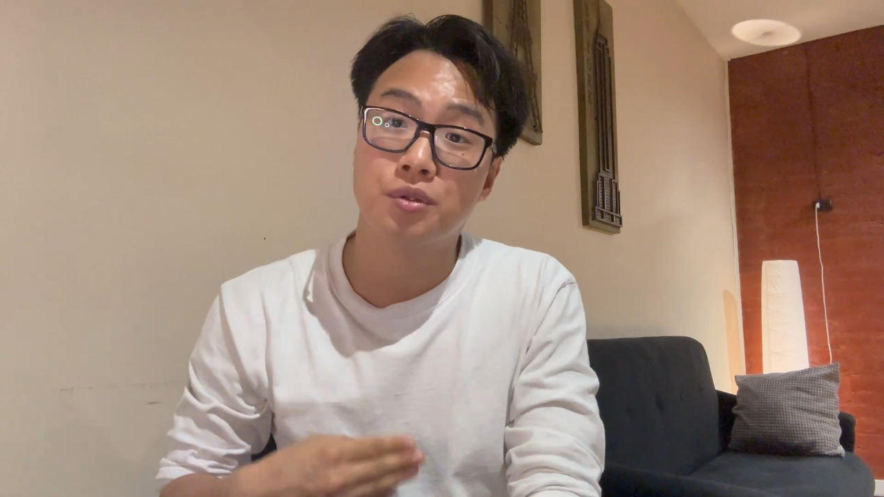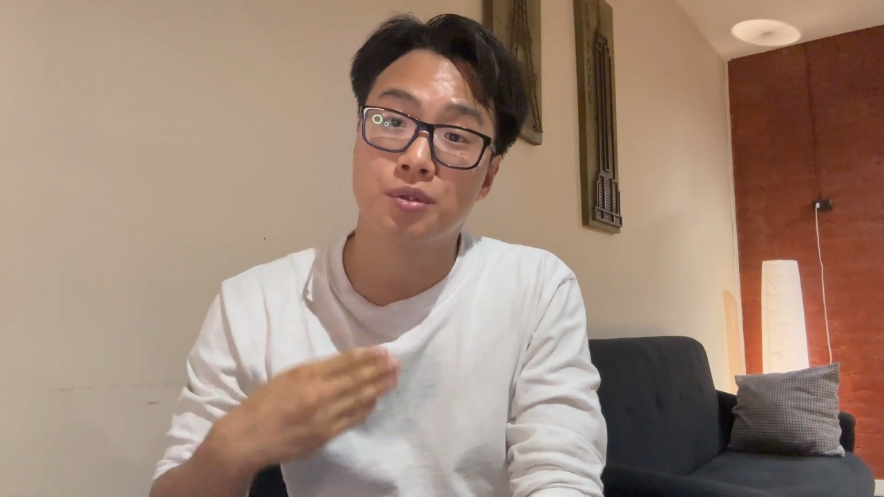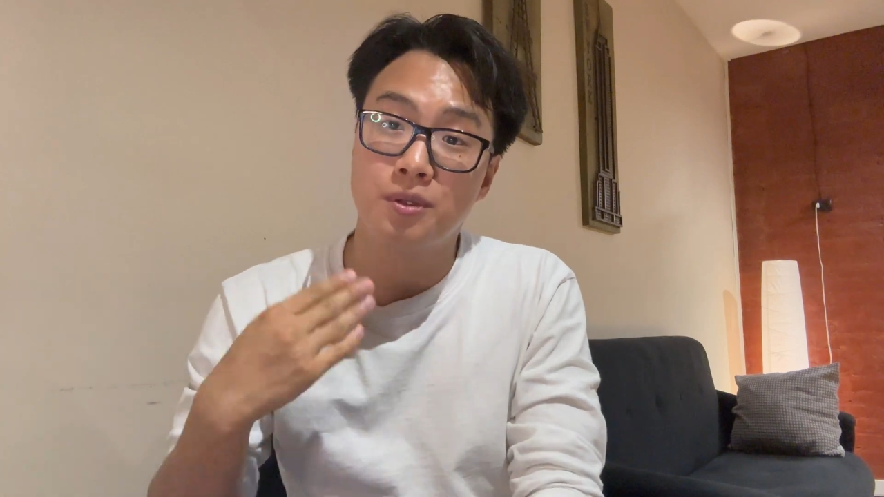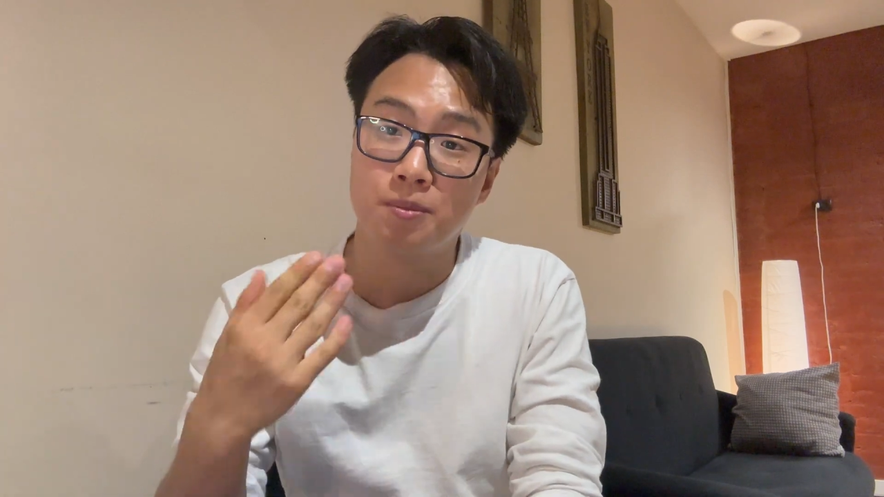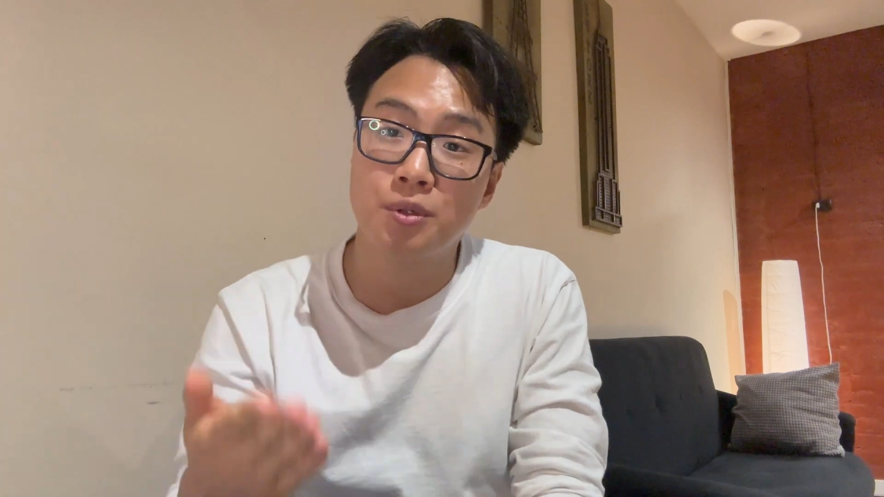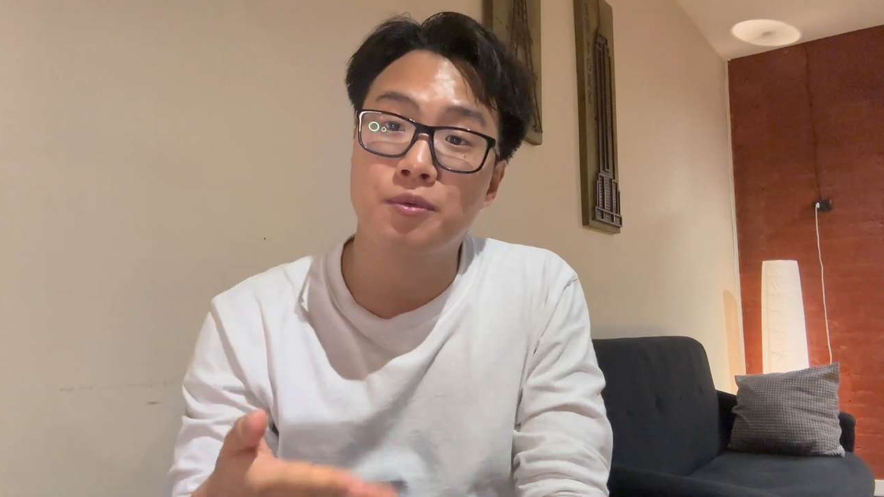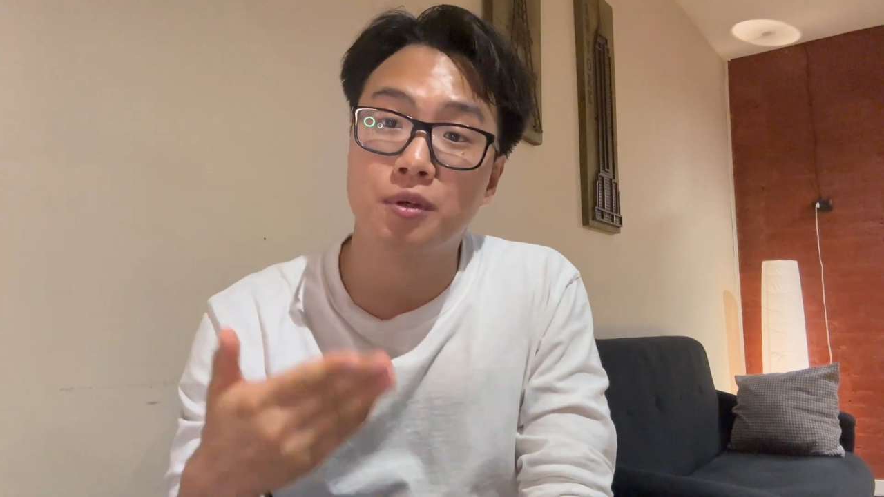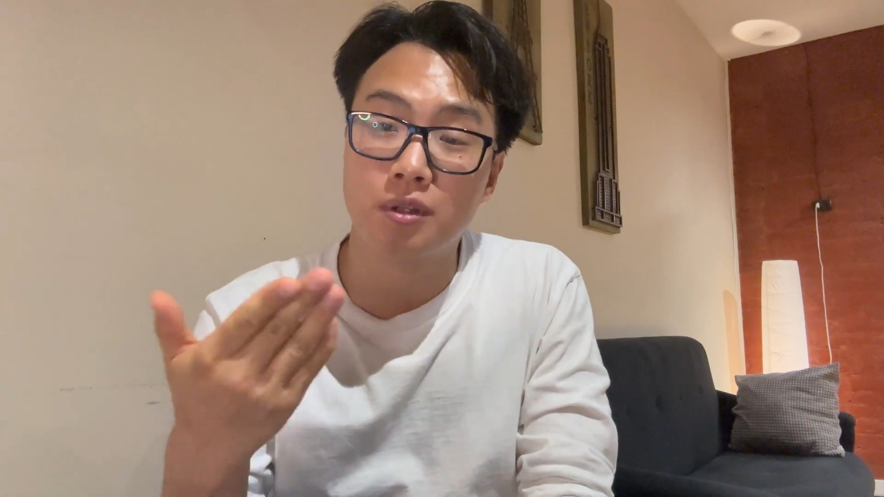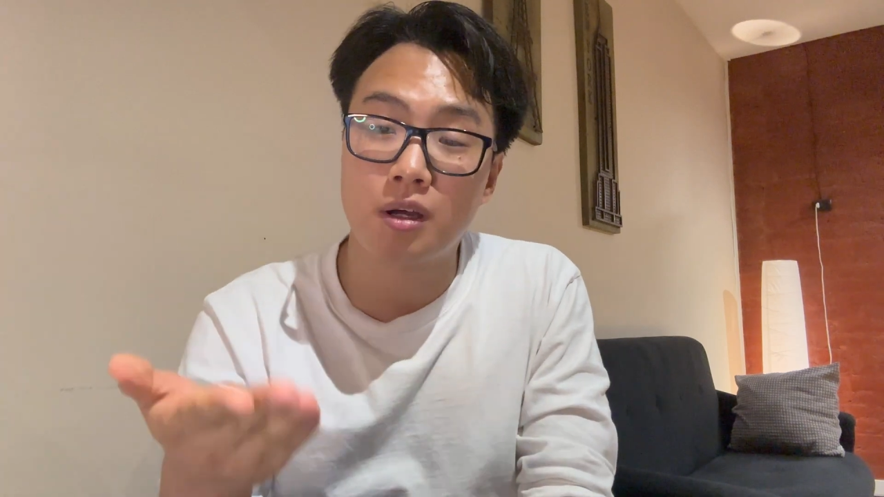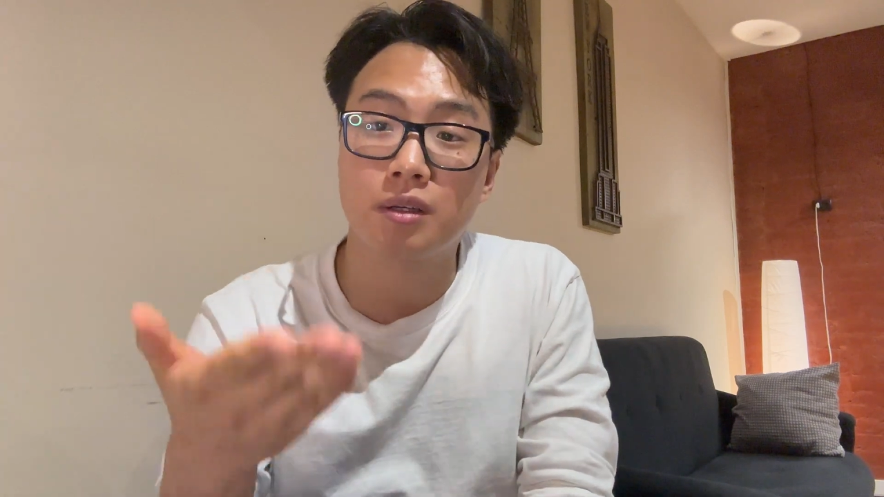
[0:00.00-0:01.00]
to improve
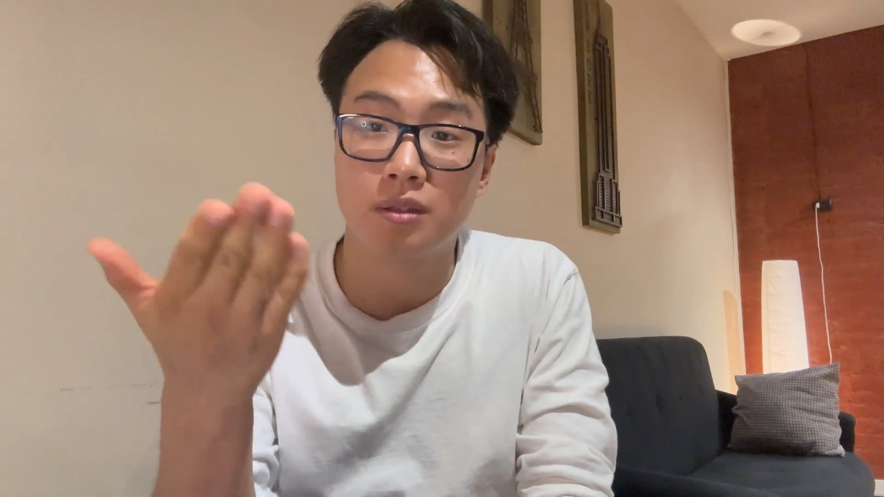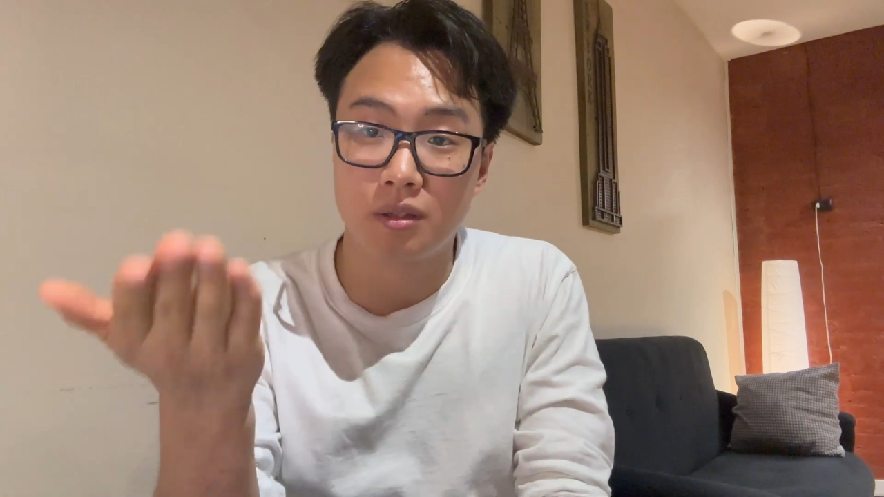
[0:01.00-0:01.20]
your target